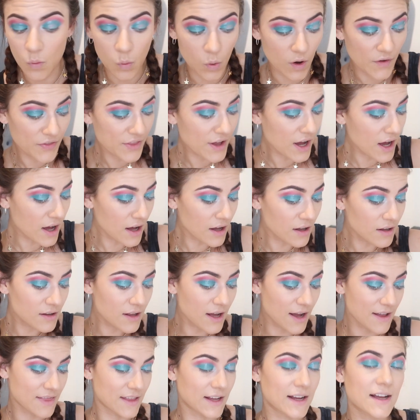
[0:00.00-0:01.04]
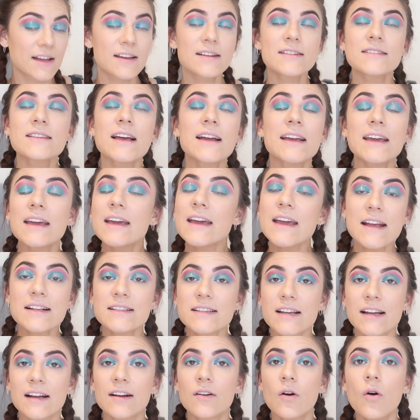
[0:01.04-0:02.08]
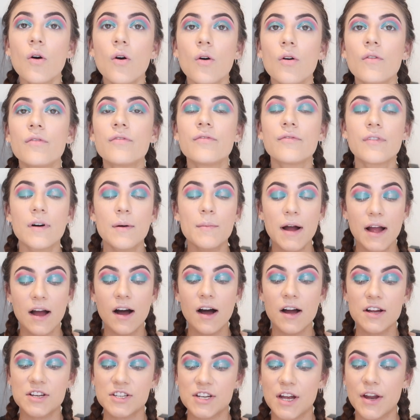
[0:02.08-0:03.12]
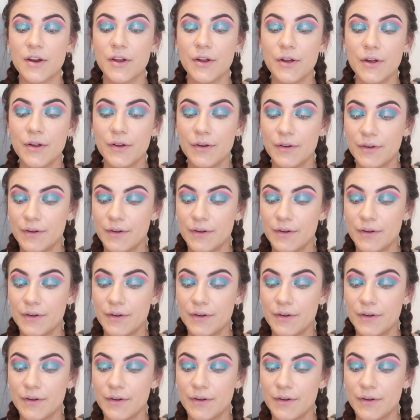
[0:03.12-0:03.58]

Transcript: What the hell? I think it is like eating off my eyeshadow.